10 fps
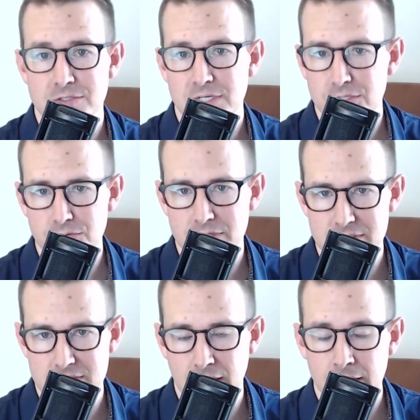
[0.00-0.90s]
that you can
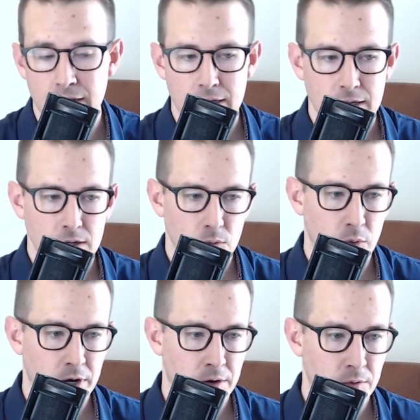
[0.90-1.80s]
set
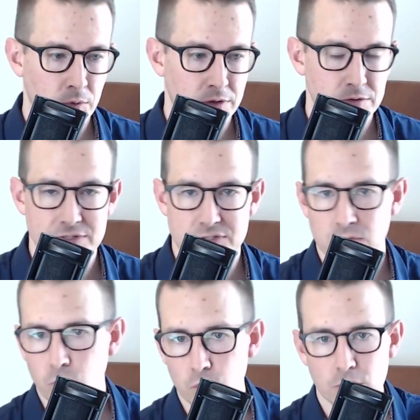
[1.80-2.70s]
where whether it's an
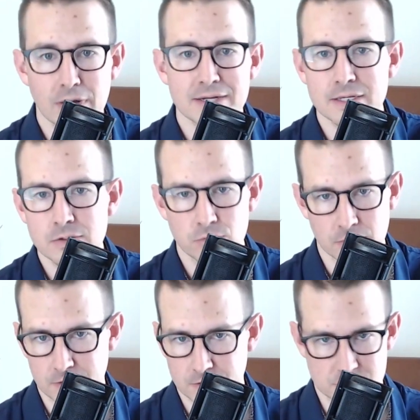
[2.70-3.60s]
order ID where
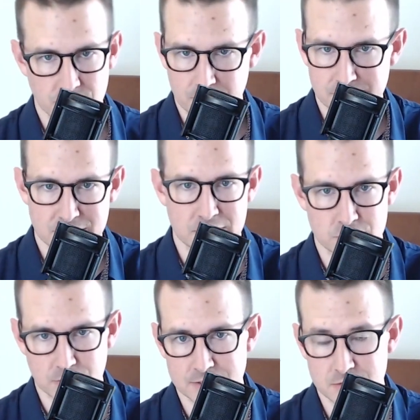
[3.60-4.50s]
a customer comes in and tries to